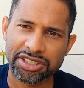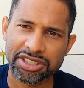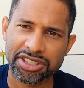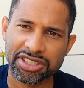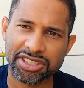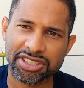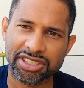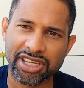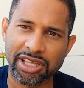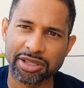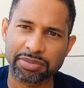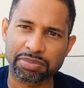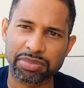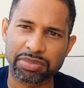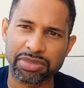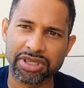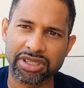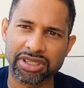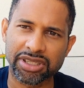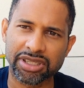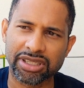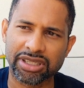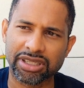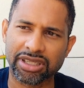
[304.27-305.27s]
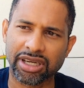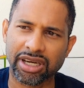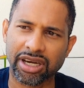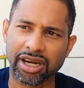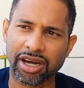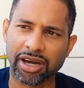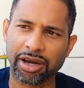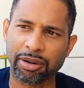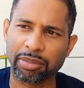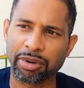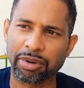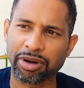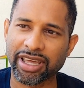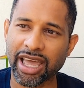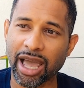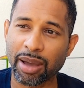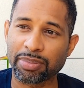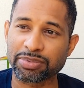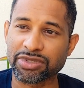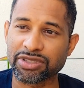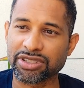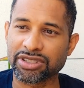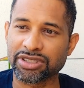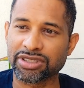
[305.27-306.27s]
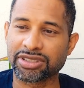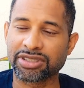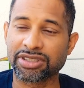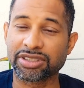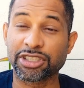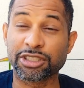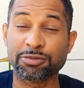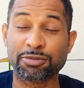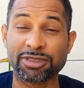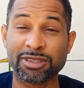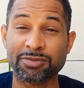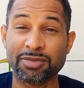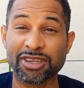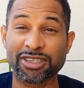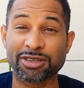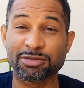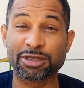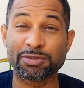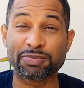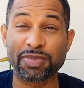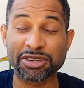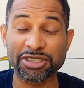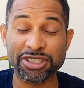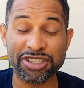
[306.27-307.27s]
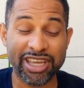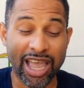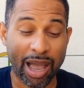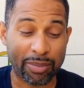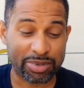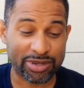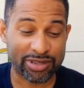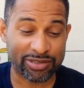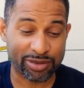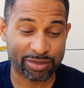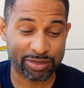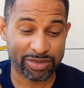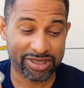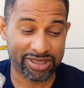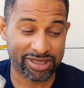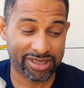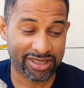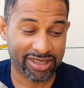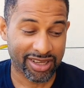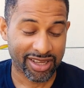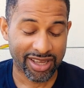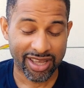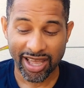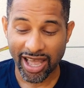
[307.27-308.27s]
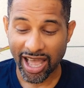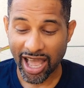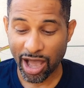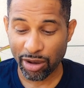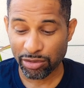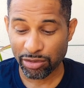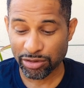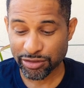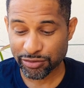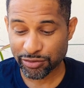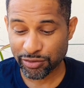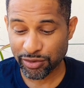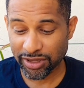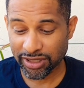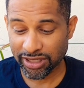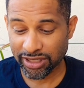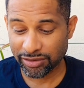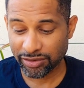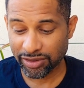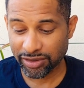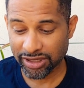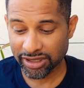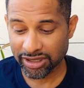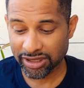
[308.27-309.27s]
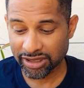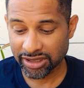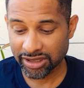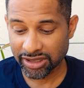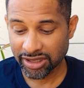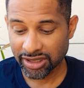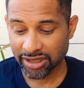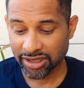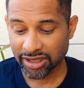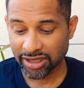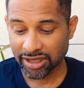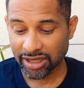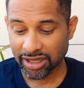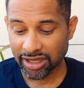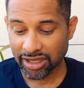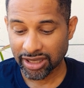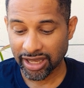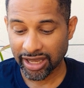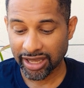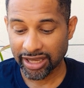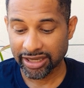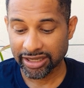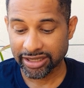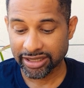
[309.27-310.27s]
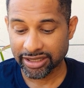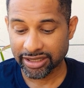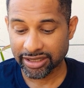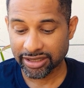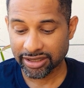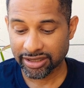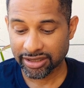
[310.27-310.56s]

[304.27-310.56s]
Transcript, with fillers: she sent me her capsules. She made some special capsules for me. I was really like